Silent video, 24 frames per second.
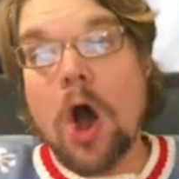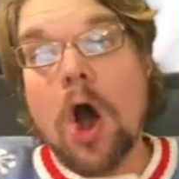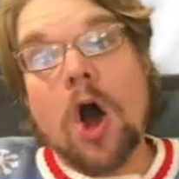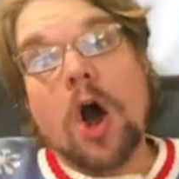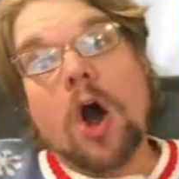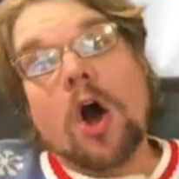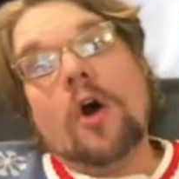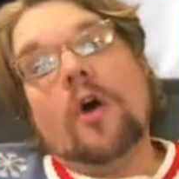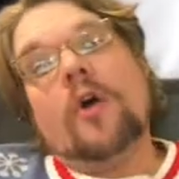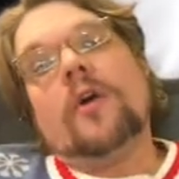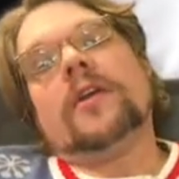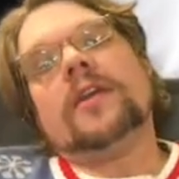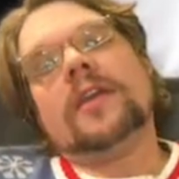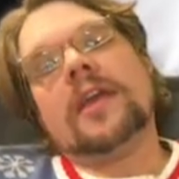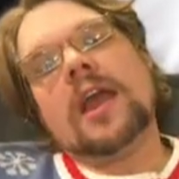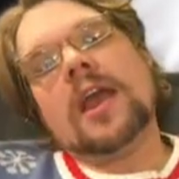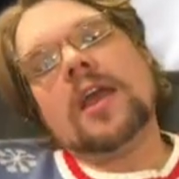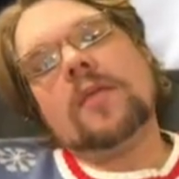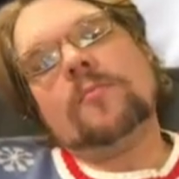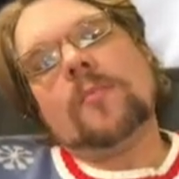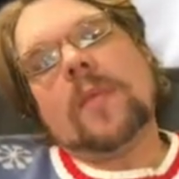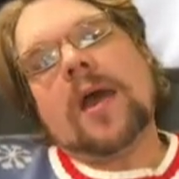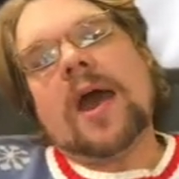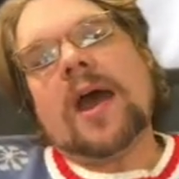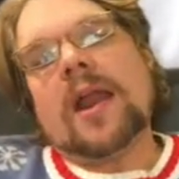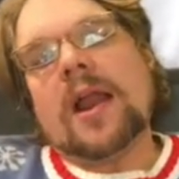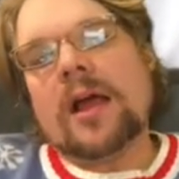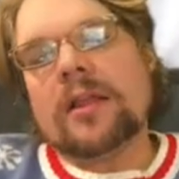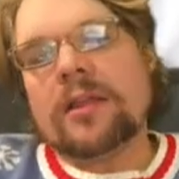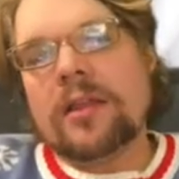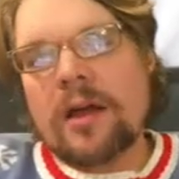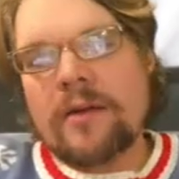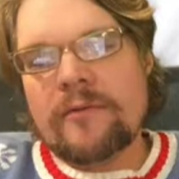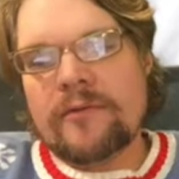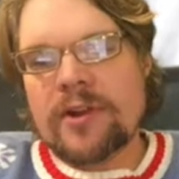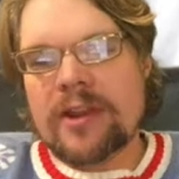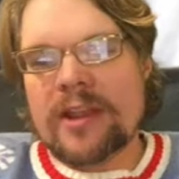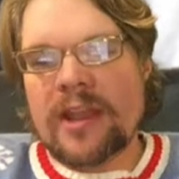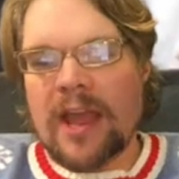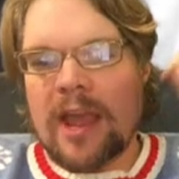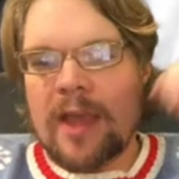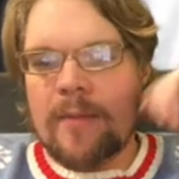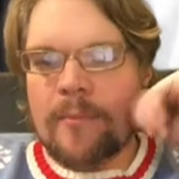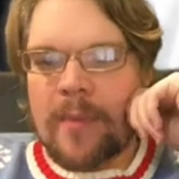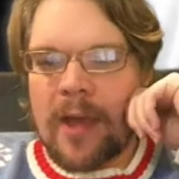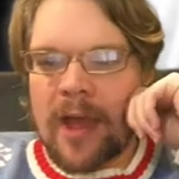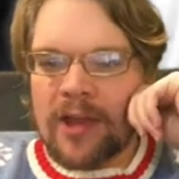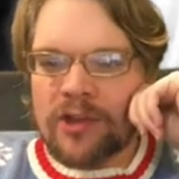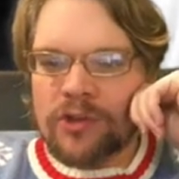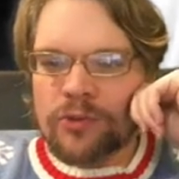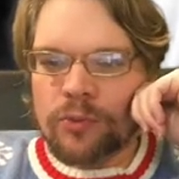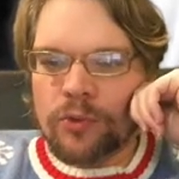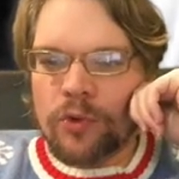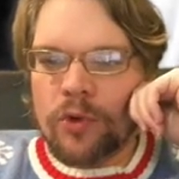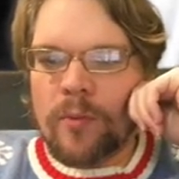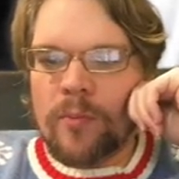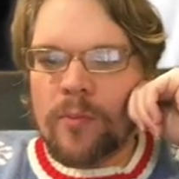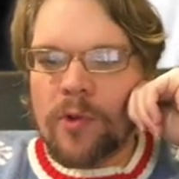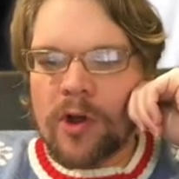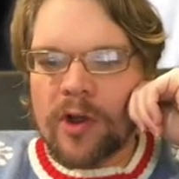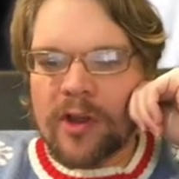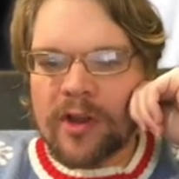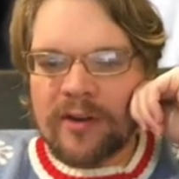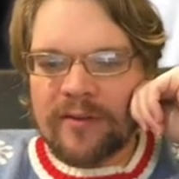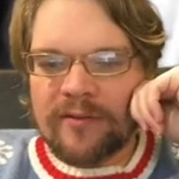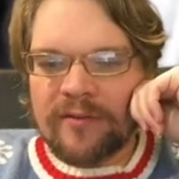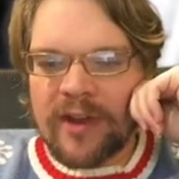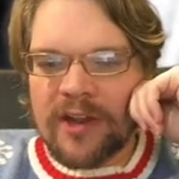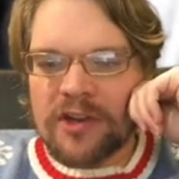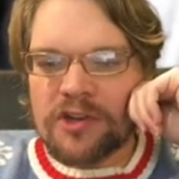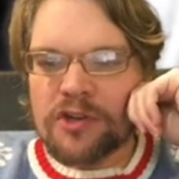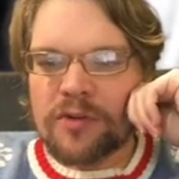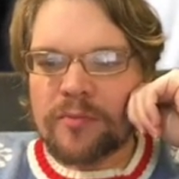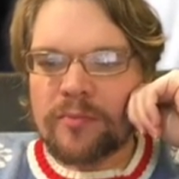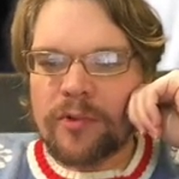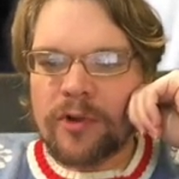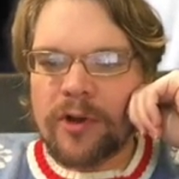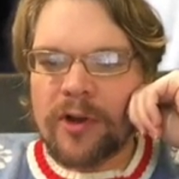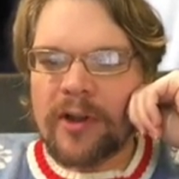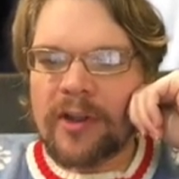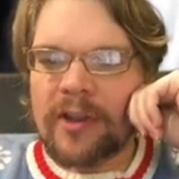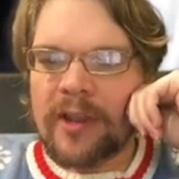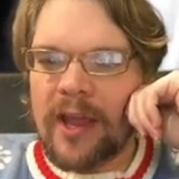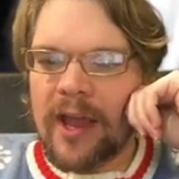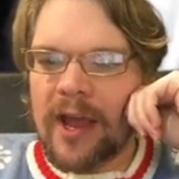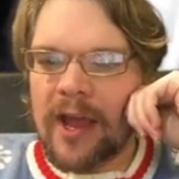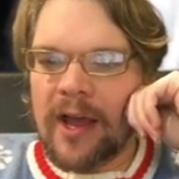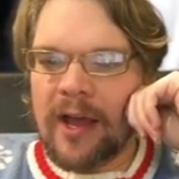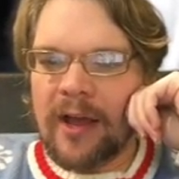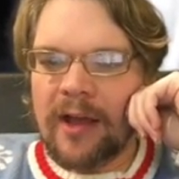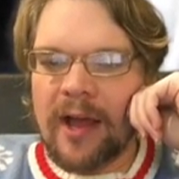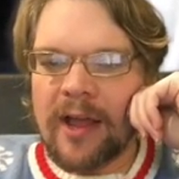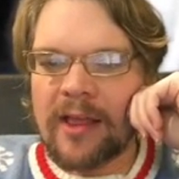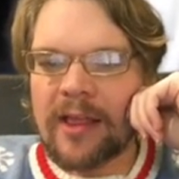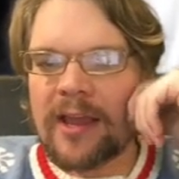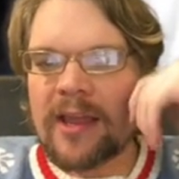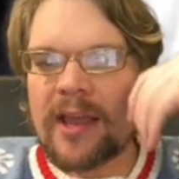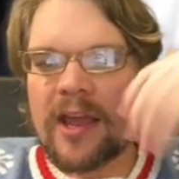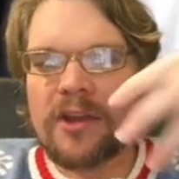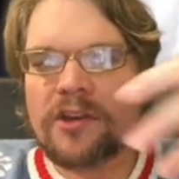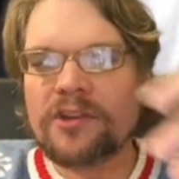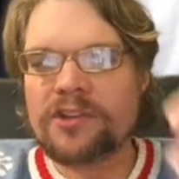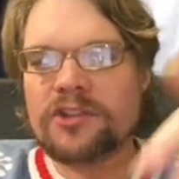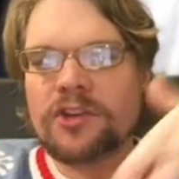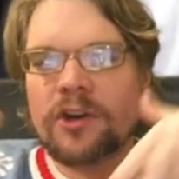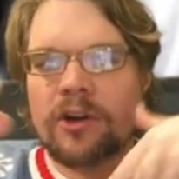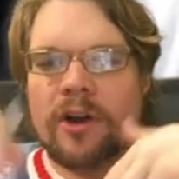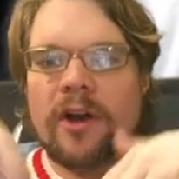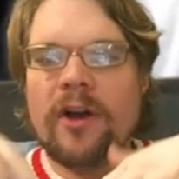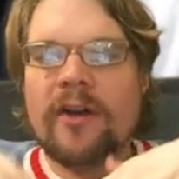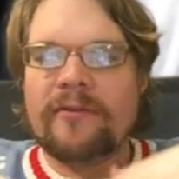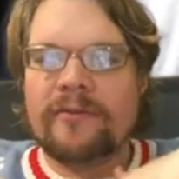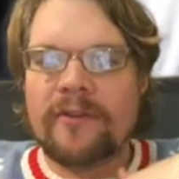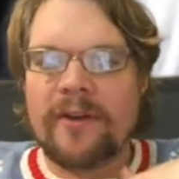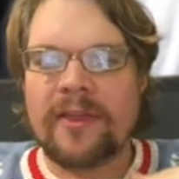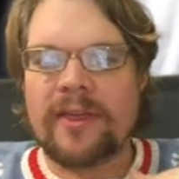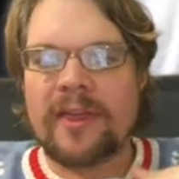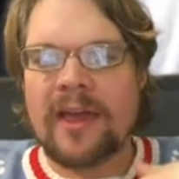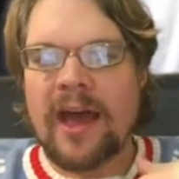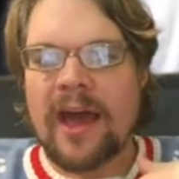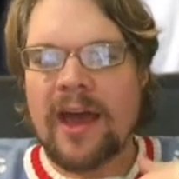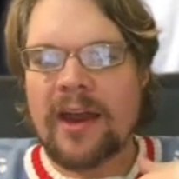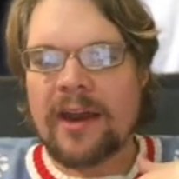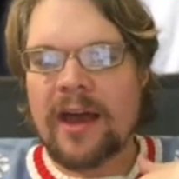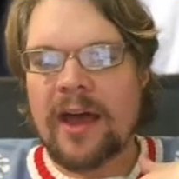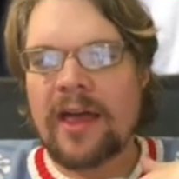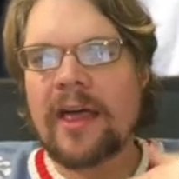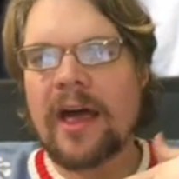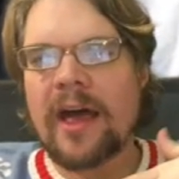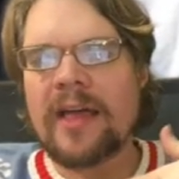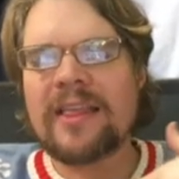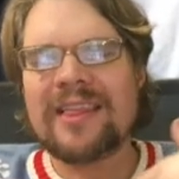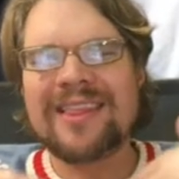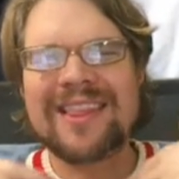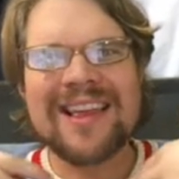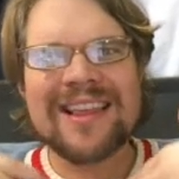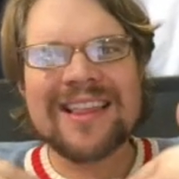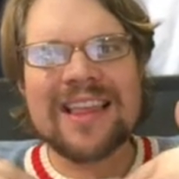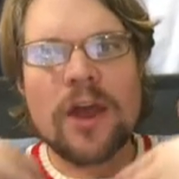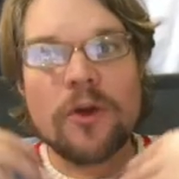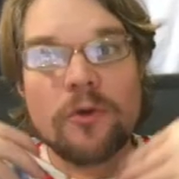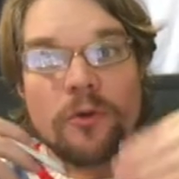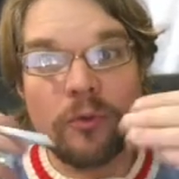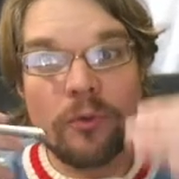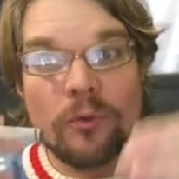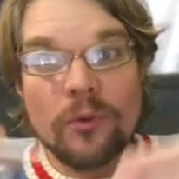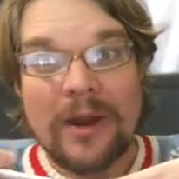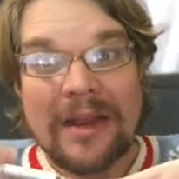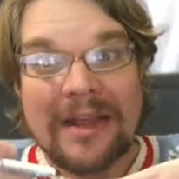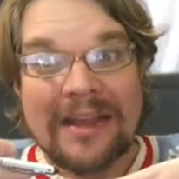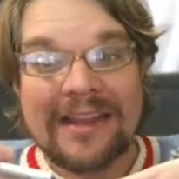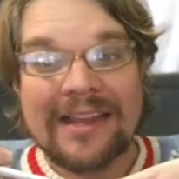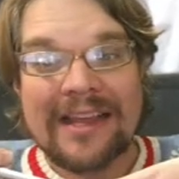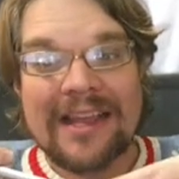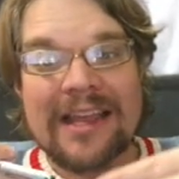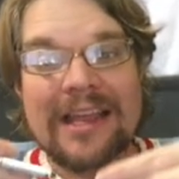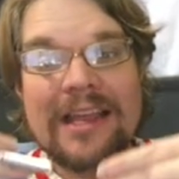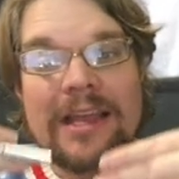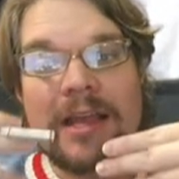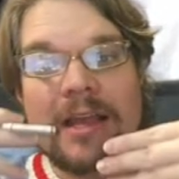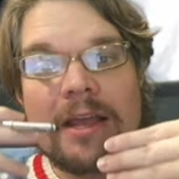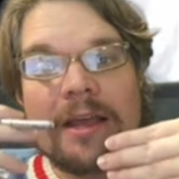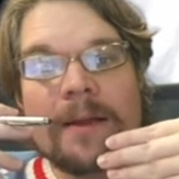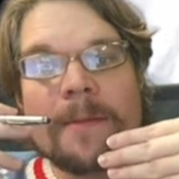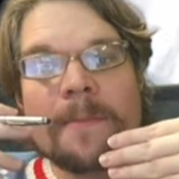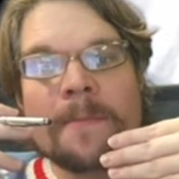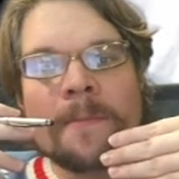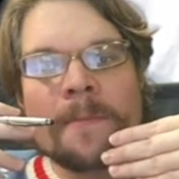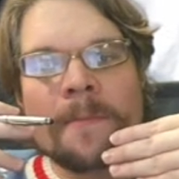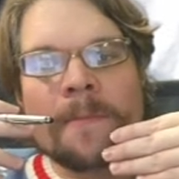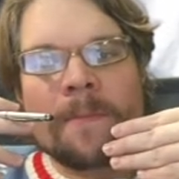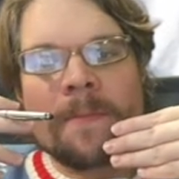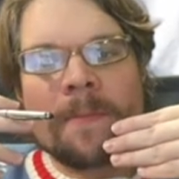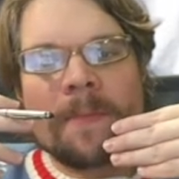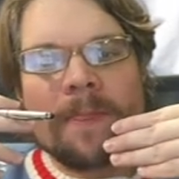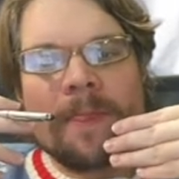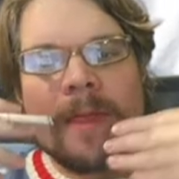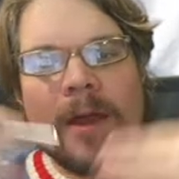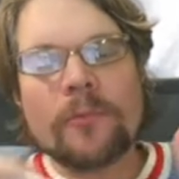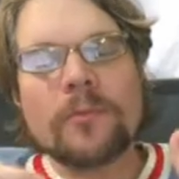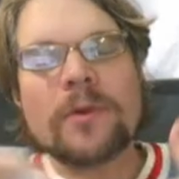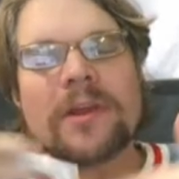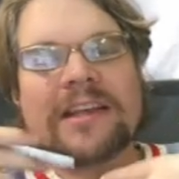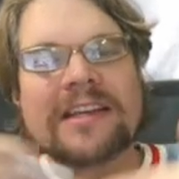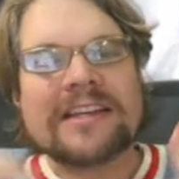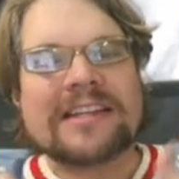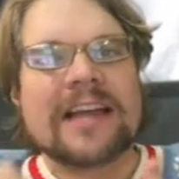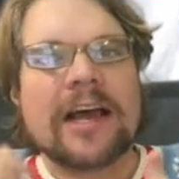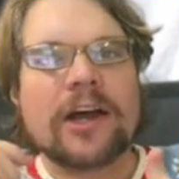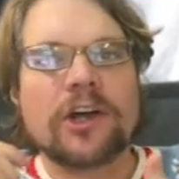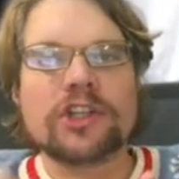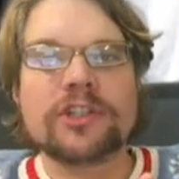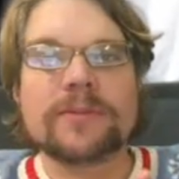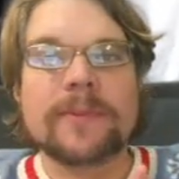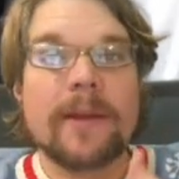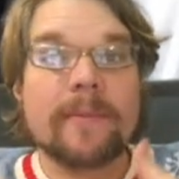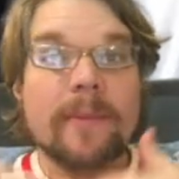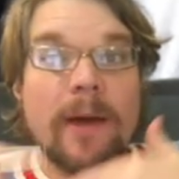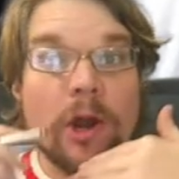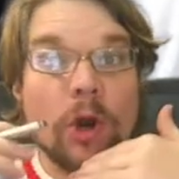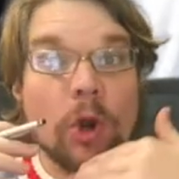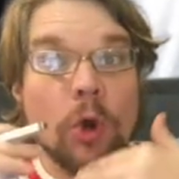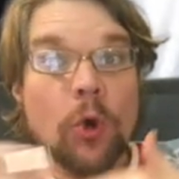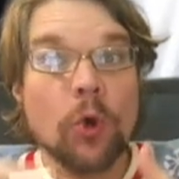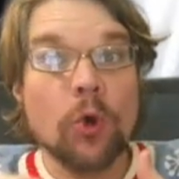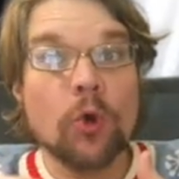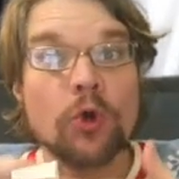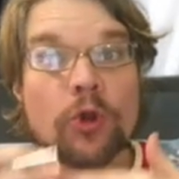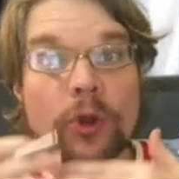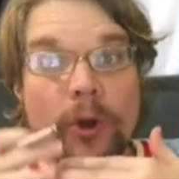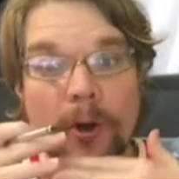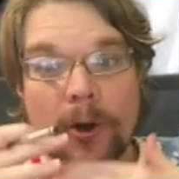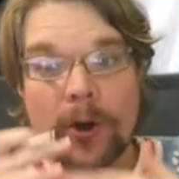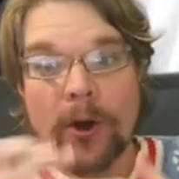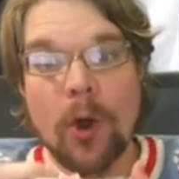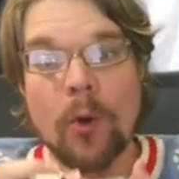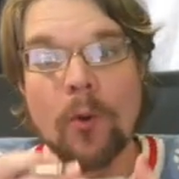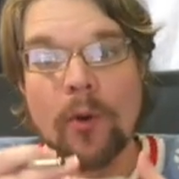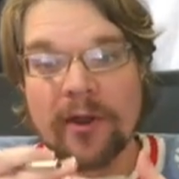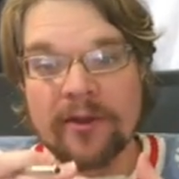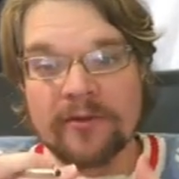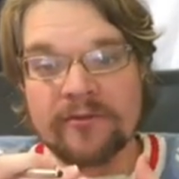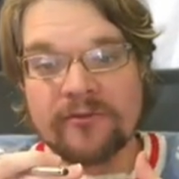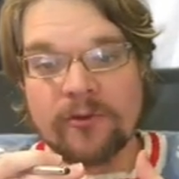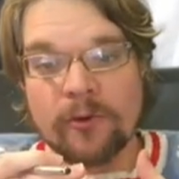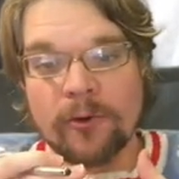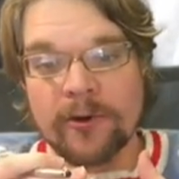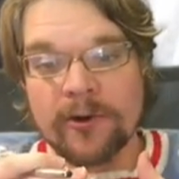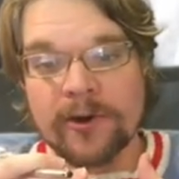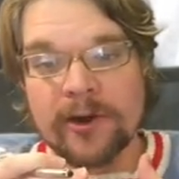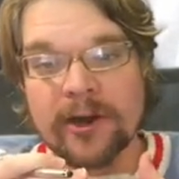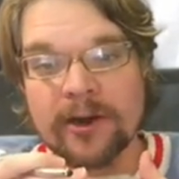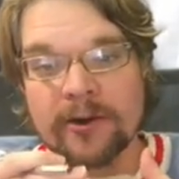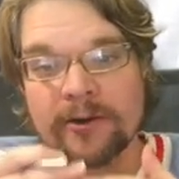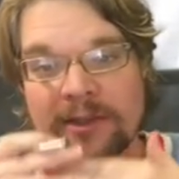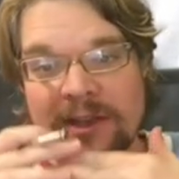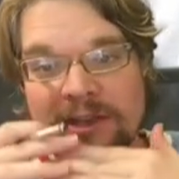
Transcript: Oh, Game Mat. I love when Game Mat's rule book and adventure book. Yeah. I like how you start off with that. I, I think that really that really tells me about who they're going for here.